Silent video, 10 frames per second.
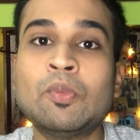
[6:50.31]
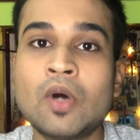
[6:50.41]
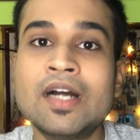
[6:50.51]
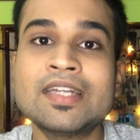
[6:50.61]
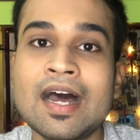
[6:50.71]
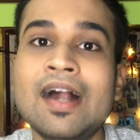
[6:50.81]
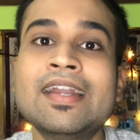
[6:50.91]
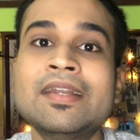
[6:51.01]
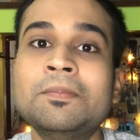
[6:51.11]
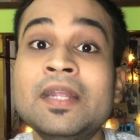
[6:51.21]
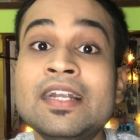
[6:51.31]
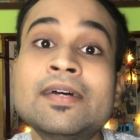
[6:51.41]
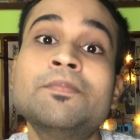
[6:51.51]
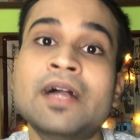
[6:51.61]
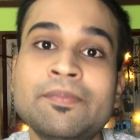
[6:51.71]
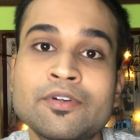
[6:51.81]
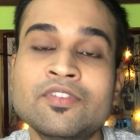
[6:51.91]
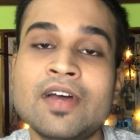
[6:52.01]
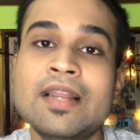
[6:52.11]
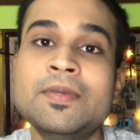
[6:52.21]
worked hard and built up my
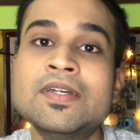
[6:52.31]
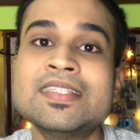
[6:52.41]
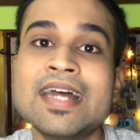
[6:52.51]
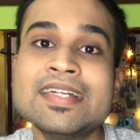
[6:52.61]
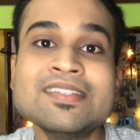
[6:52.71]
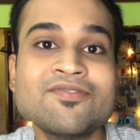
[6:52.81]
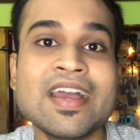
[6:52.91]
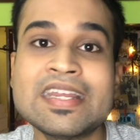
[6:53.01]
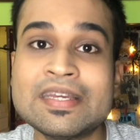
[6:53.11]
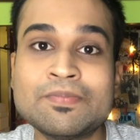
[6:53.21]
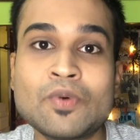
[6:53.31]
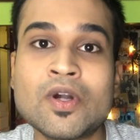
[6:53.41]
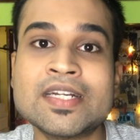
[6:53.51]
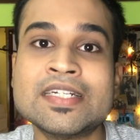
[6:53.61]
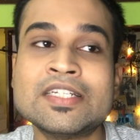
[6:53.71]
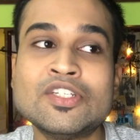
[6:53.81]
profile, because that is very important.